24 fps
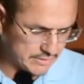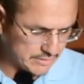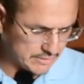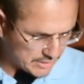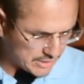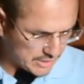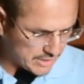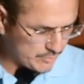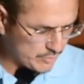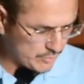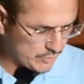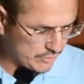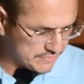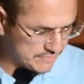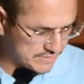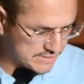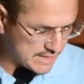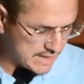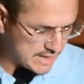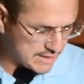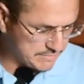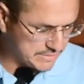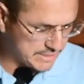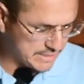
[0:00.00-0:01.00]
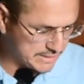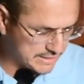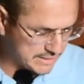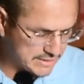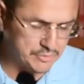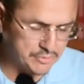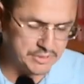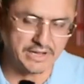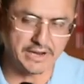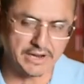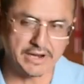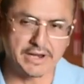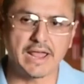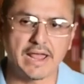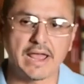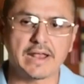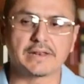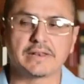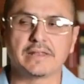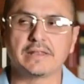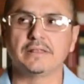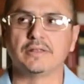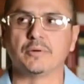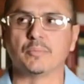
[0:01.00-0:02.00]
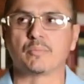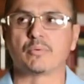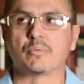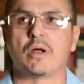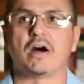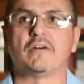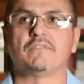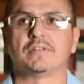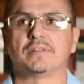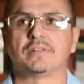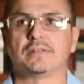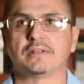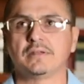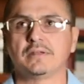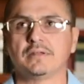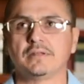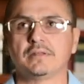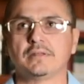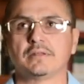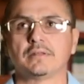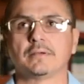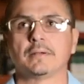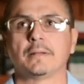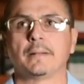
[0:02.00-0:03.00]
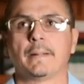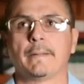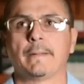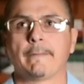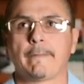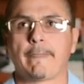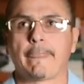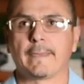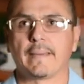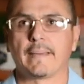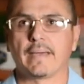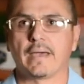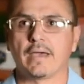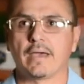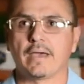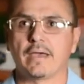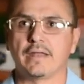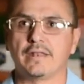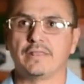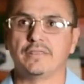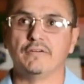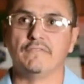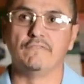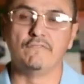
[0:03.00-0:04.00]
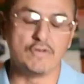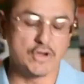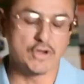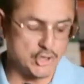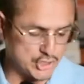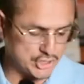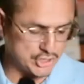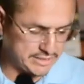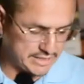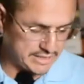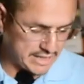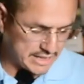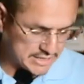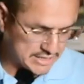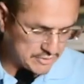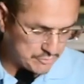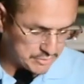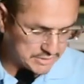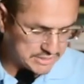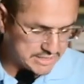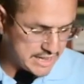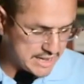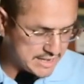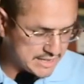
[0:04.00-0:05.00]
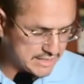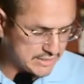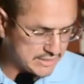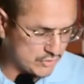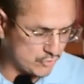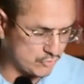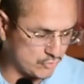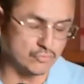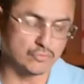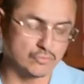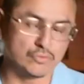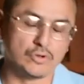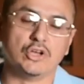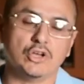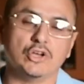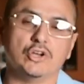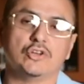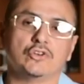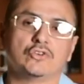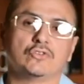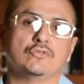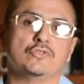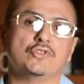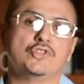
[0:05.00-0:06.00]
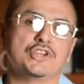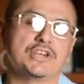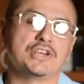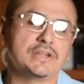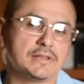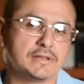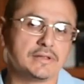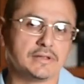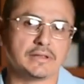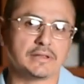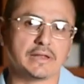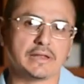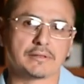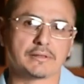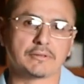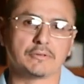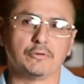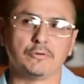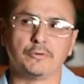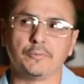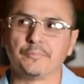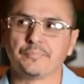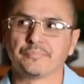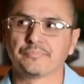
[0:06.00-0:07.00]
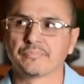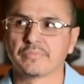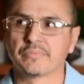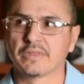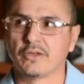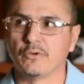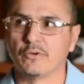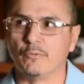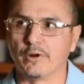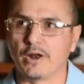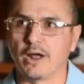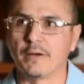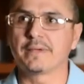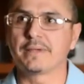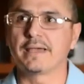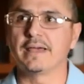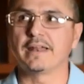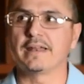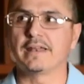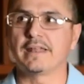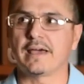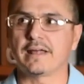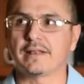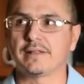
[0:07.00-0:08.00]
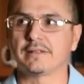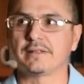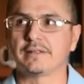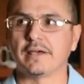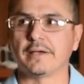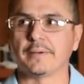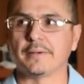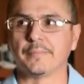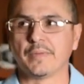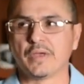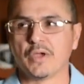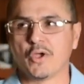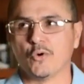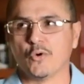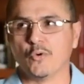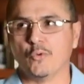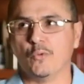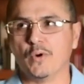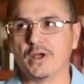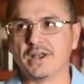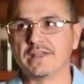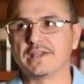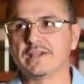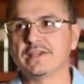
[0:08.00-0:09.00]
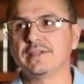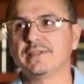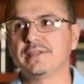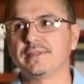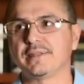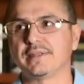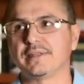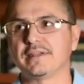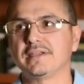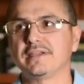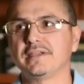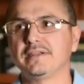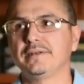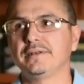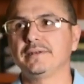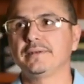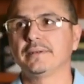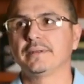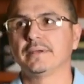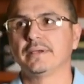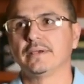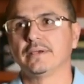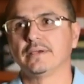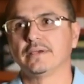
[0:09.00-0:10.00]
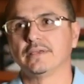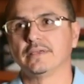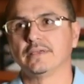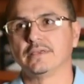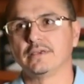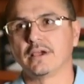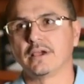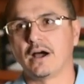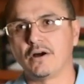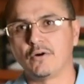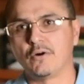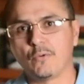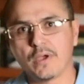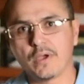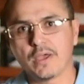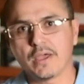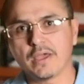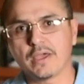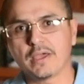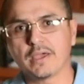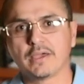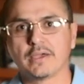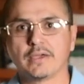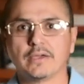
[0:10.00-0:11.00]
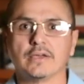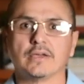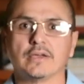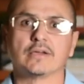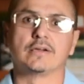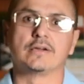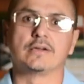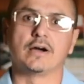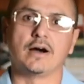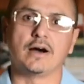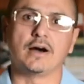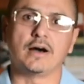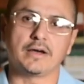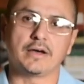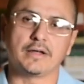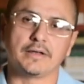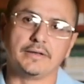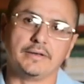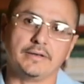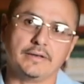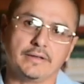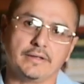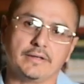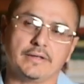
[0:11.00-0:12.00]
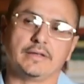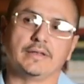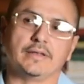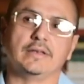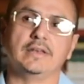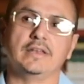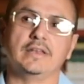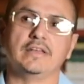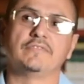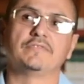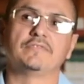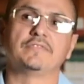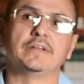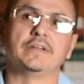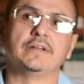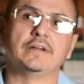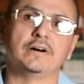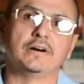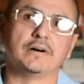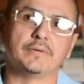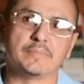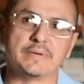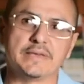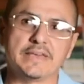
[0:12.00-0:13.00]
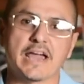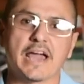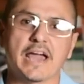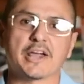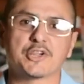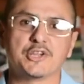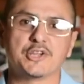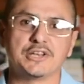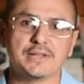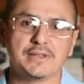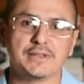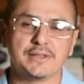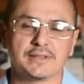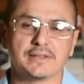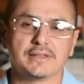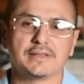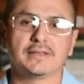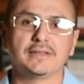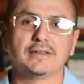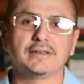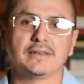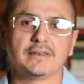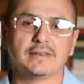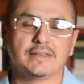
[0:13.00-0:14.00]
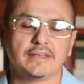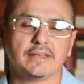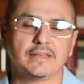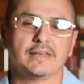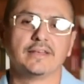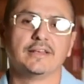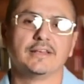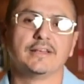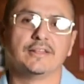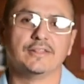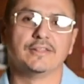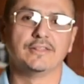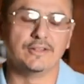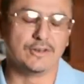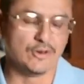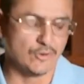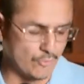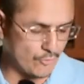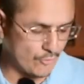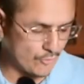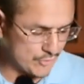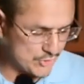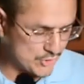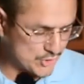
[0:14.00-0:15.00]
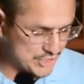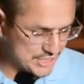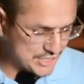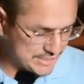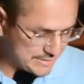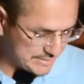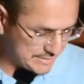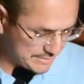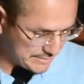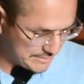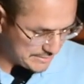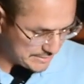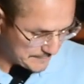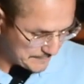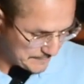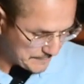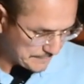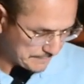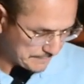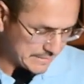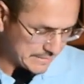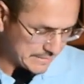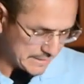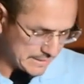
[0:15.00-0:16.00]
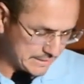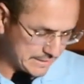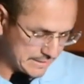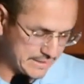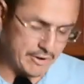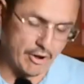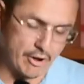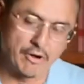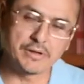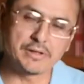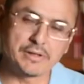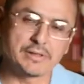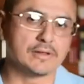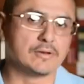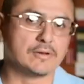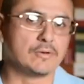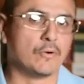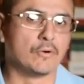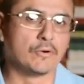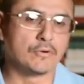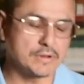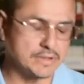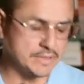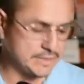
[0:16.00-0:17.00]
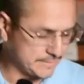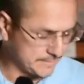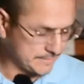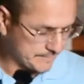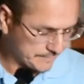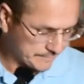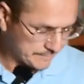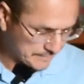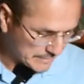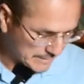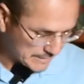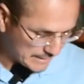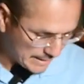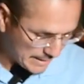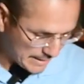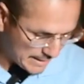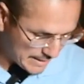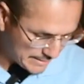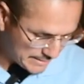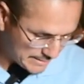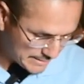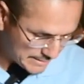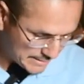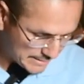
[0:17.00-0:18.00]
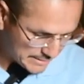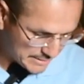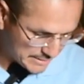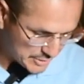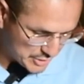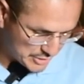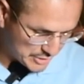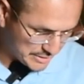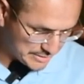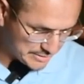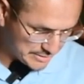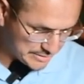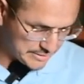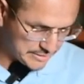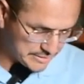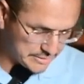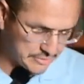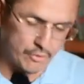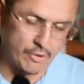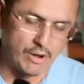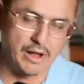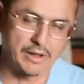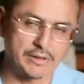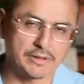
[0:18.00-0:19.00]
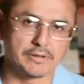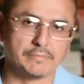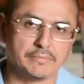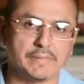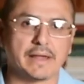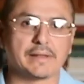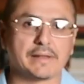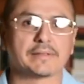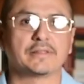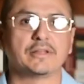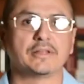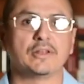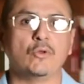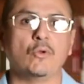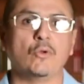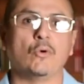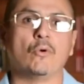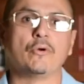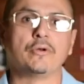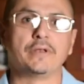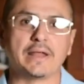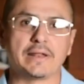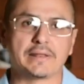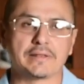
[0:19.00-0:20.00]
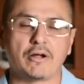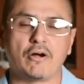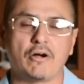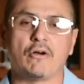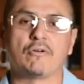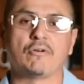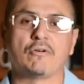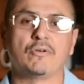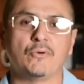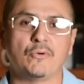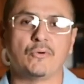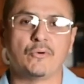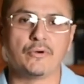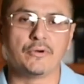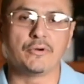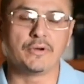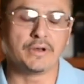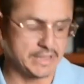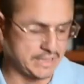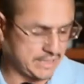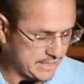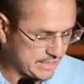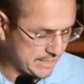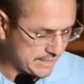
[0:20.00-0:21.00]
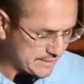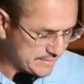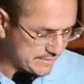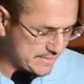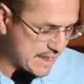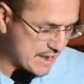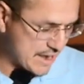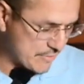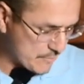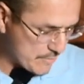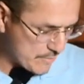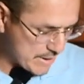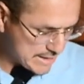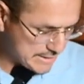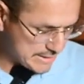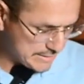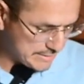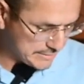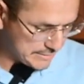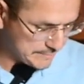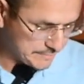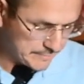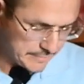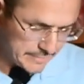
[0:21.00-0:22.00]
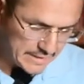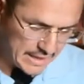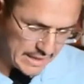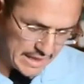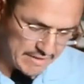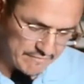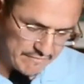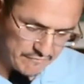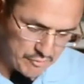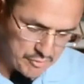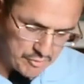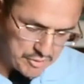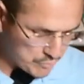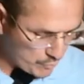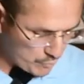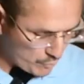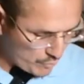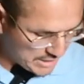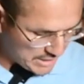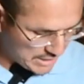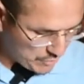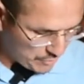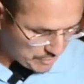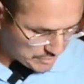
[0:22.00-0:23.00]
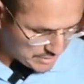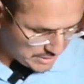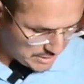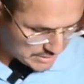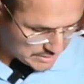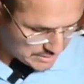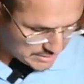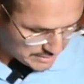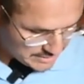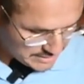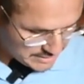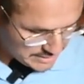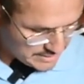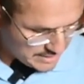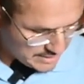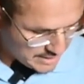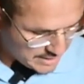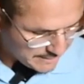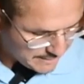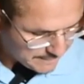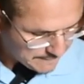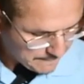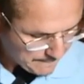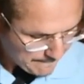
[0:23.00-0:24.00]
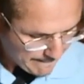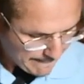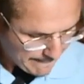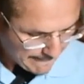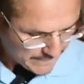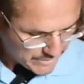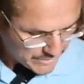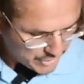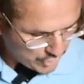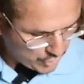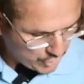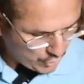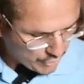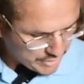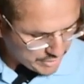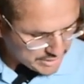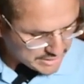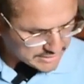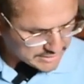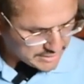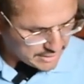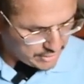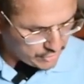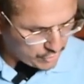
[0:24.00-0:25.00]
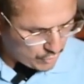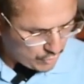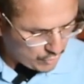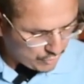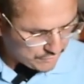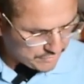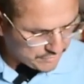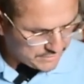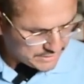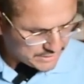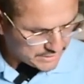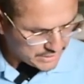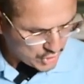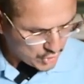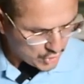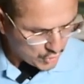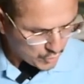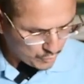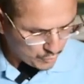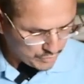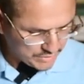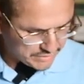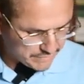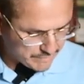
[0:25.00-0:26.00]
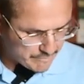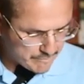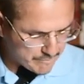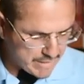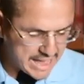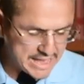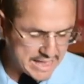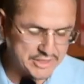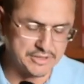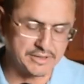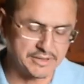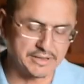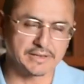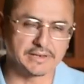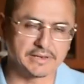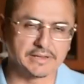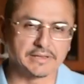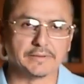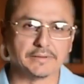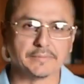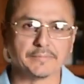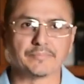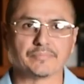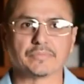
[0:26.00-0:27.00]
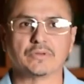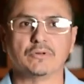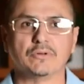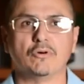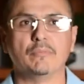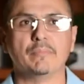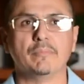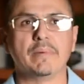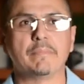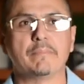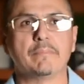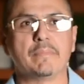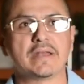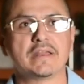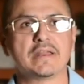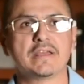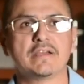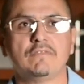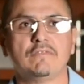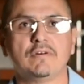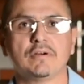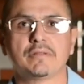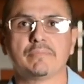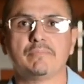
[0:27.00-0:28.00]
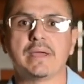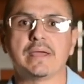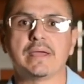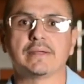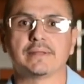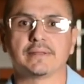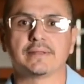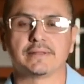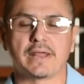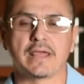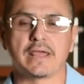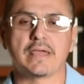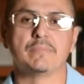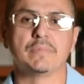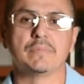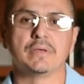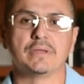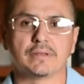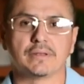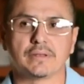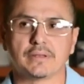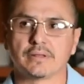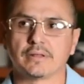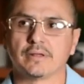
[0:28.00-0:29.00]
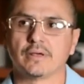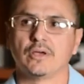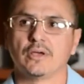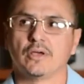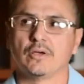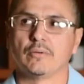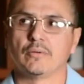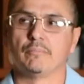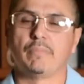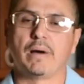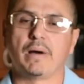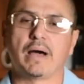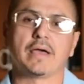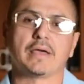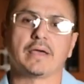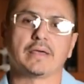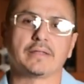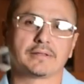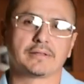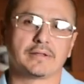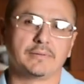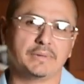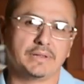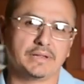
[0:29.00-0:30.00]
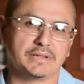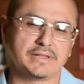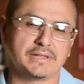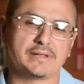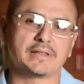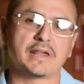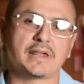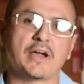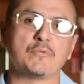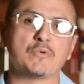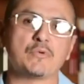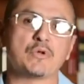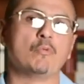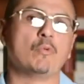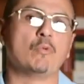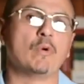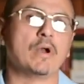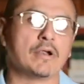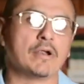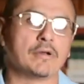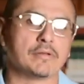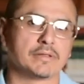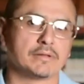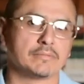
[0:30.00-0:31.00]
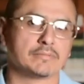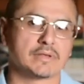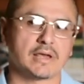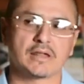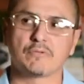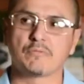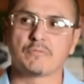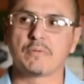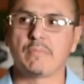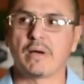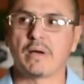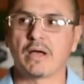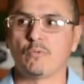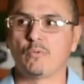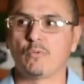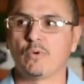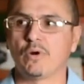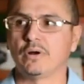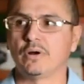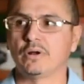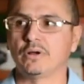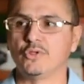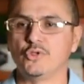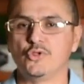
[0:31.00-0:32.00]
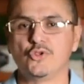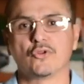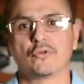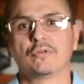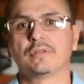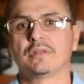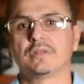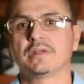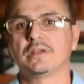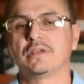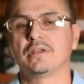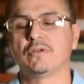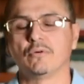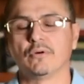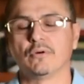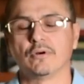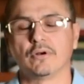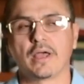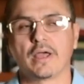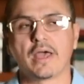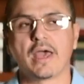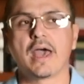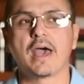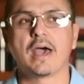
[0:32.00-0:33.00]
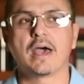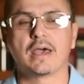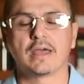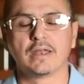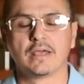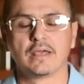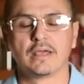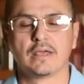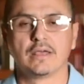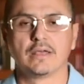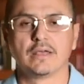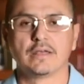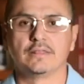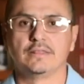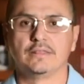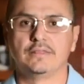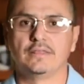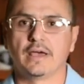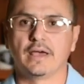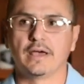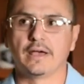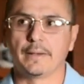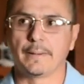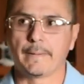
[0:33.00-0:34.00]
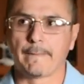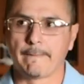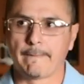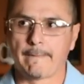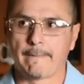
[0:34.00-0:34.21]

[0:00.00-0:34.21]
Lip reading: couple of times, and he was connecting the prophecies and the visions that he was getting to Jesus. And so what I'm getting at is that when he's seen Yahweh God lifted up, he actually seen the Lord Jesus in all his glory. And it's just so awesome. That's the Lord. That's our Lord that reigns. And verse 1, it goes on to say that the Lord is clothed with majesty. You know, many of us make statements by some of the things that we wear. Sometimes we might wear a jersey or a hat that,